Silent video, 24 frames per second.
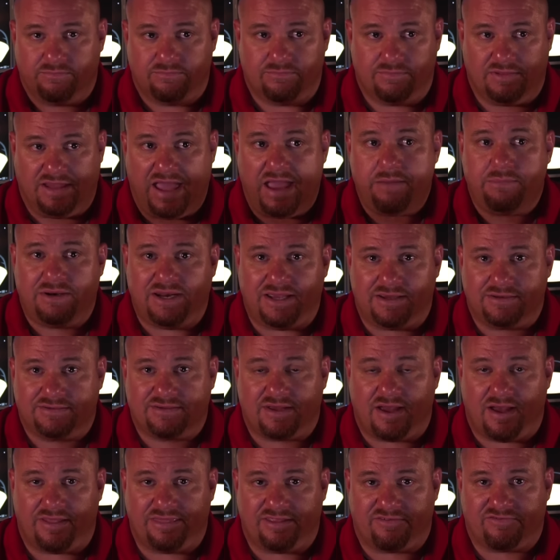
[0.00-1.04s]

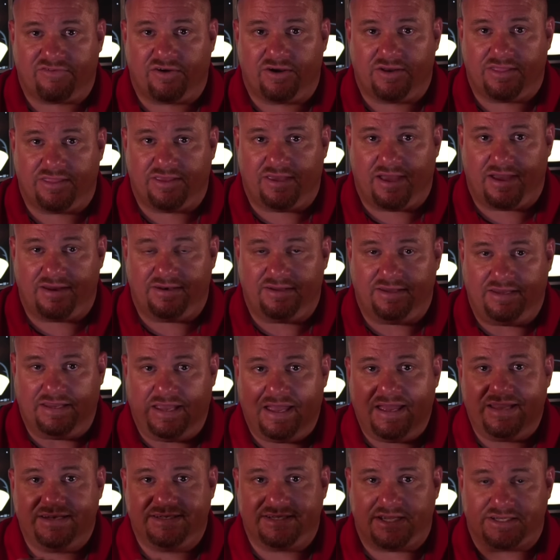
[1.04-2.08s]
laminate on the front of the ID
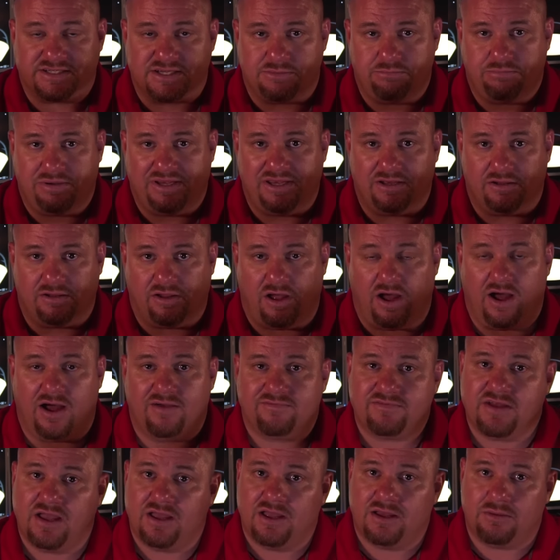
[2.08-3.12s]
doesn't peel
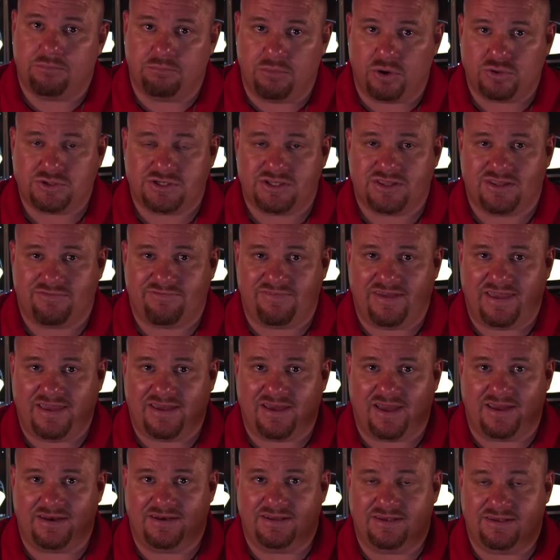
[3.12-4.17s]
off. Most of the fake
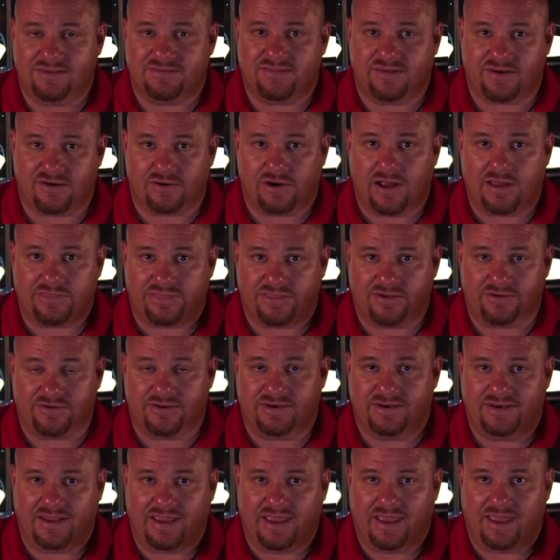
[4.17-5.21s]
IDs that are out there
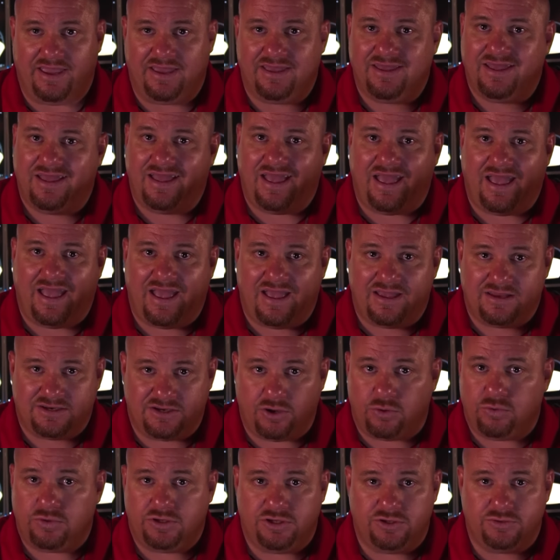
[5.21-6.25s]
today
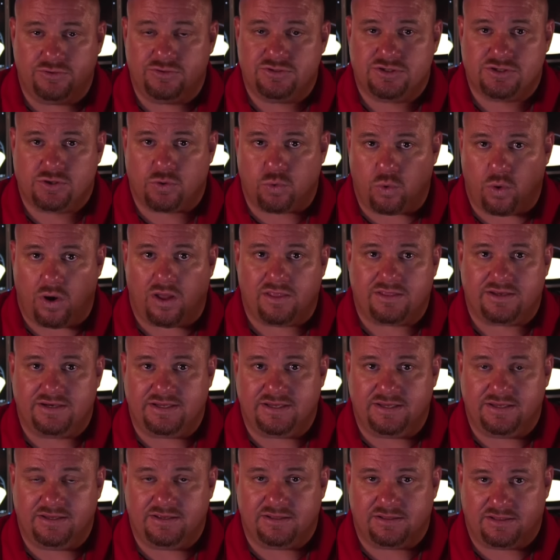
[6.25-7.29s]
don't use
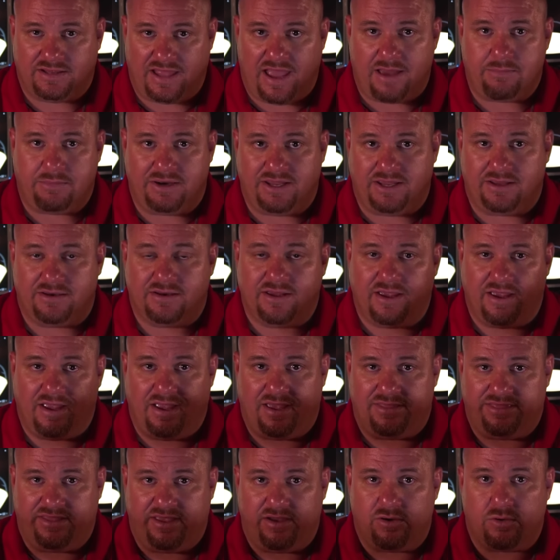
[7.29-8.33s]
quality laminate,
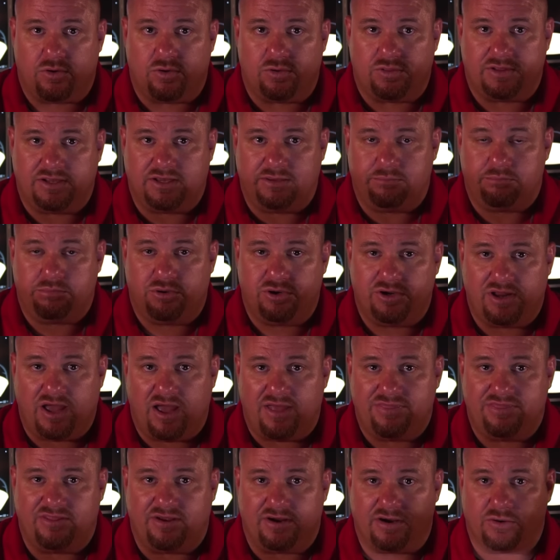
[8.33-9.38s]
and they are only put
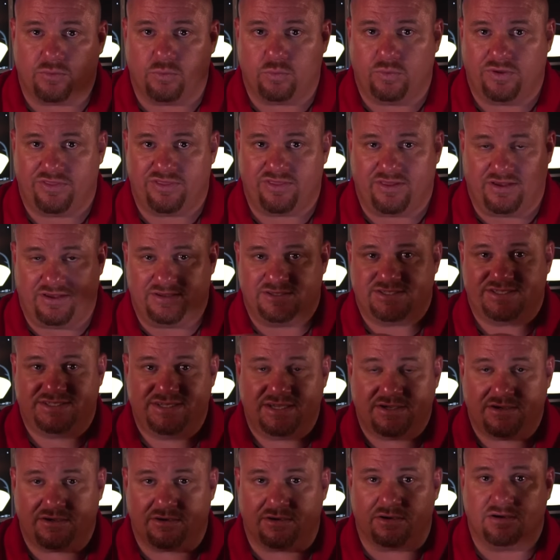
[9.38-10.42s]
on there with a
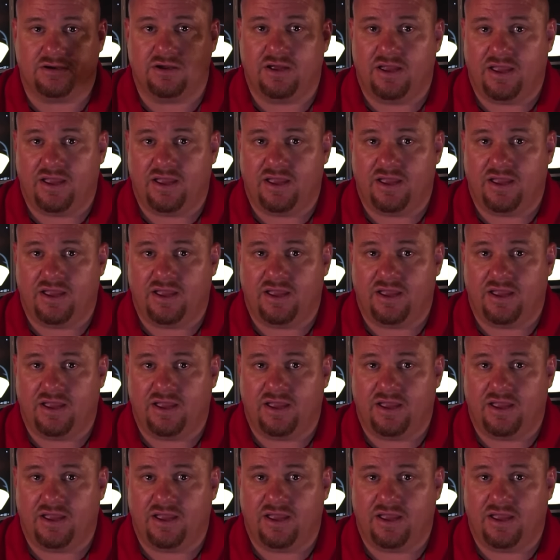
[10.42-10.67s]
sticker,